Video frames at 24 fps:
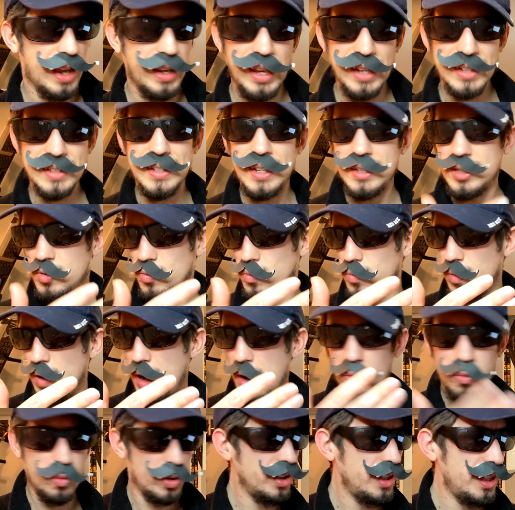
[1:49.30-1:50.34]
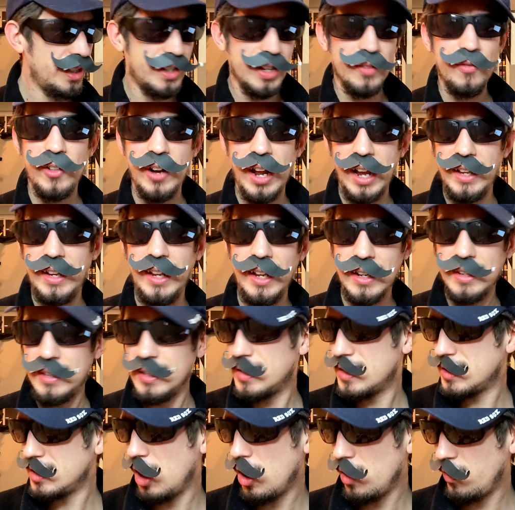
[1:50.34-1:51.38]
I guess that's a really different idea to
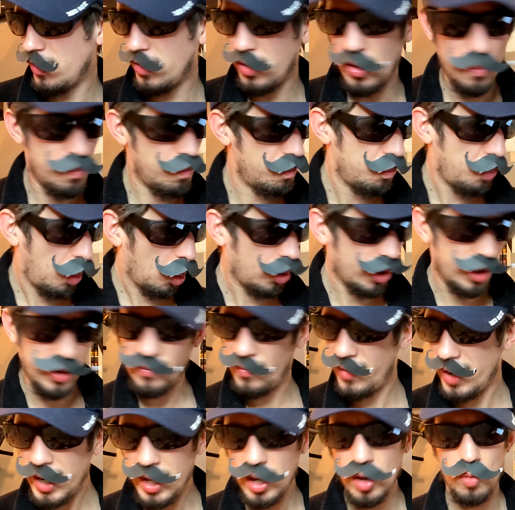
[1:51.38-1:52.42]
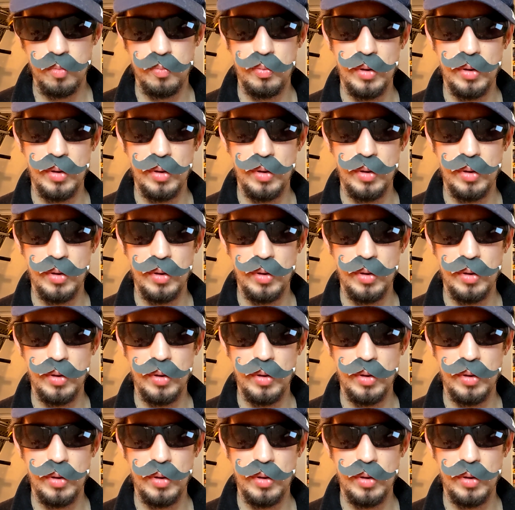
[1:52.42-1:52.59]
solving the boring video